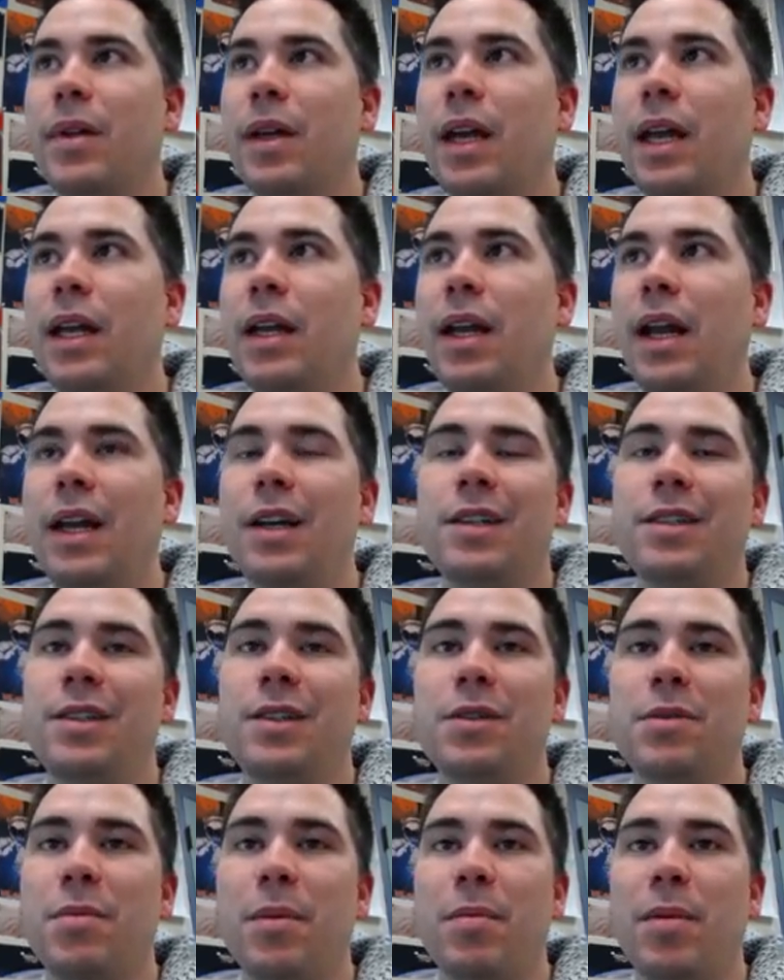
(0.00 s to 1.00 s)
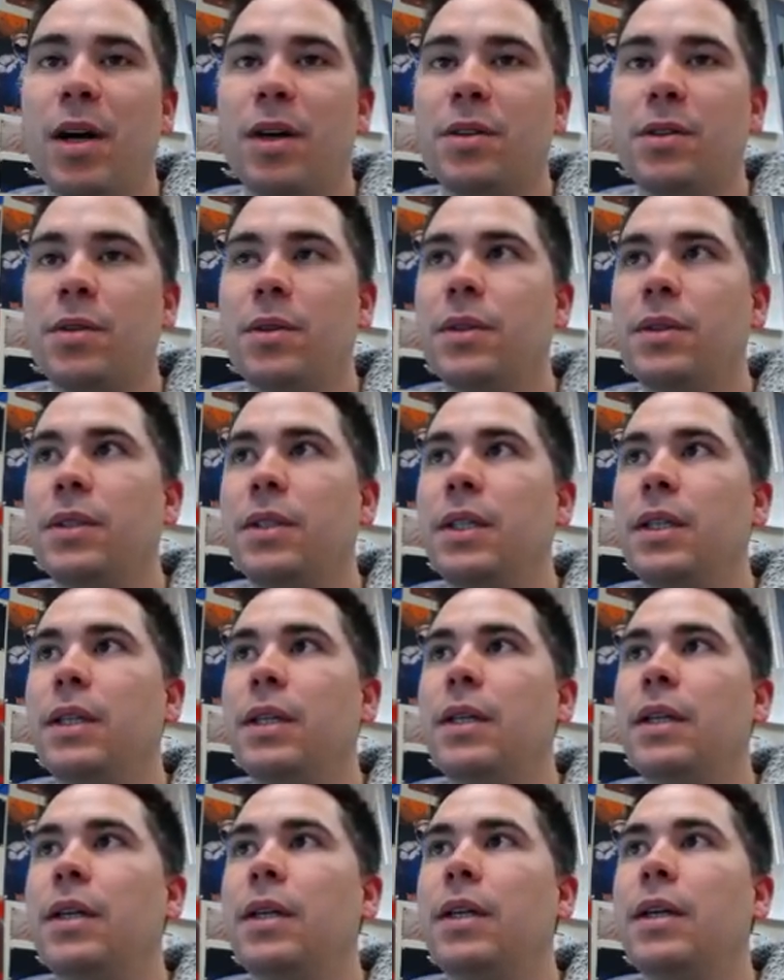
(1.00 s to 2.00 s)
I just use my PowerSchool.
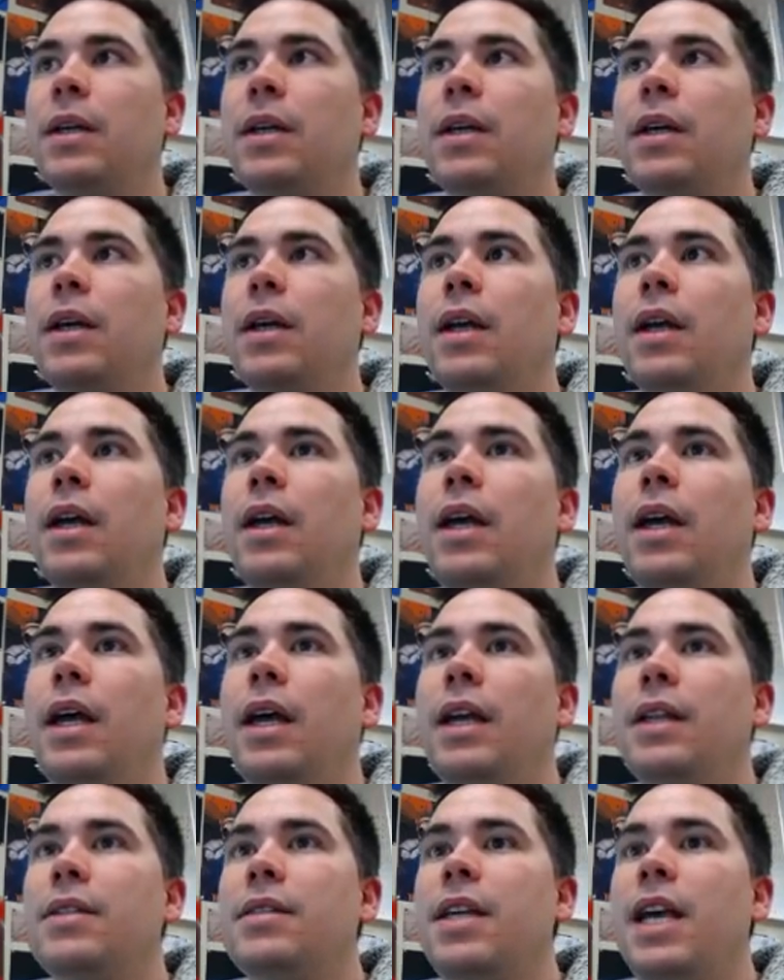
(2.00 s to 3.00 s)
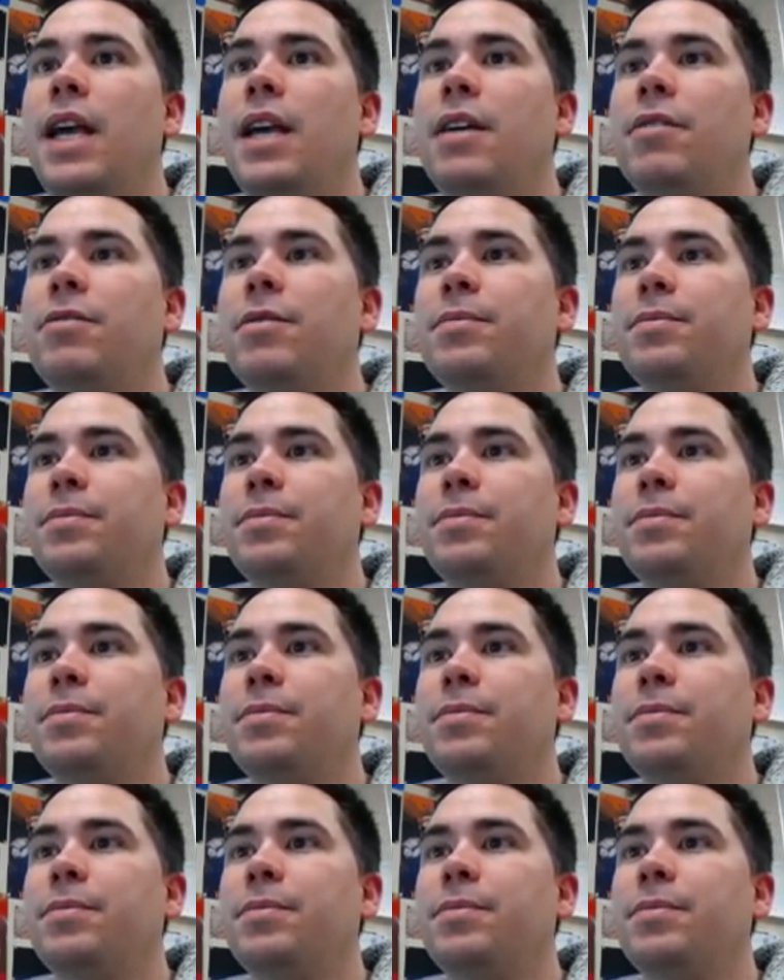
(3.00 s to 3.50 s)
Hit save.